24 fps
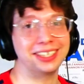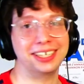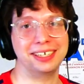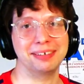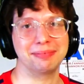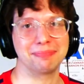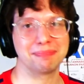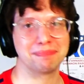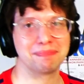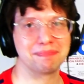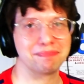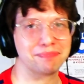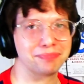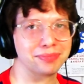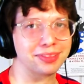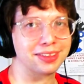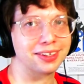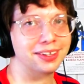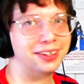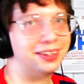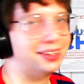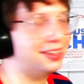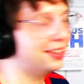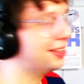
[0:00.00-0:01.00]
it.
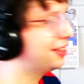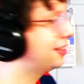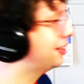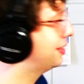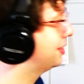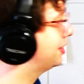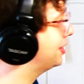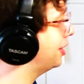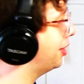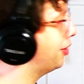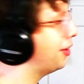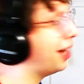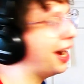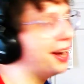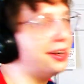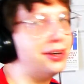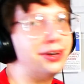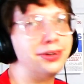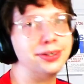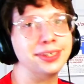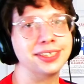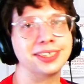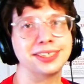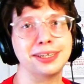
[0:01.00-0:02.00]
So I
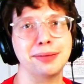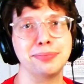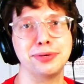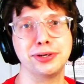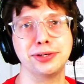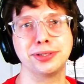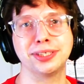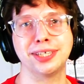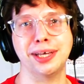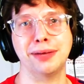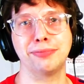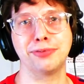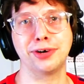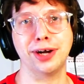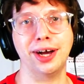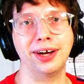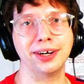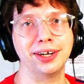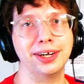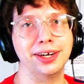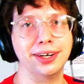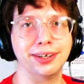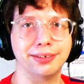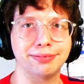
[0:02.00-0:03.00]
noticed I'm doing something
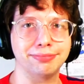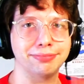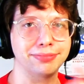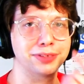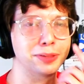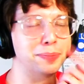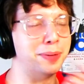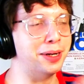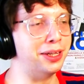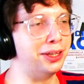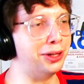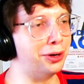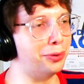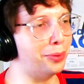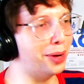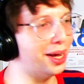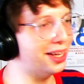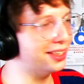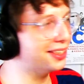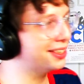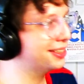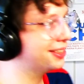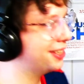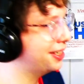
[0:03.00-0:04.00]
wrong here. It's been a little
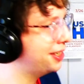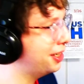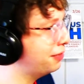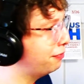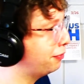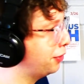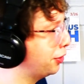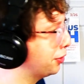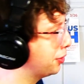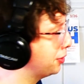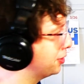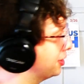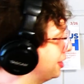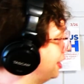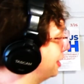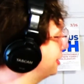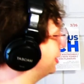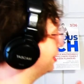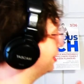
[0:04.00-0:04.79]
while since I did vocals like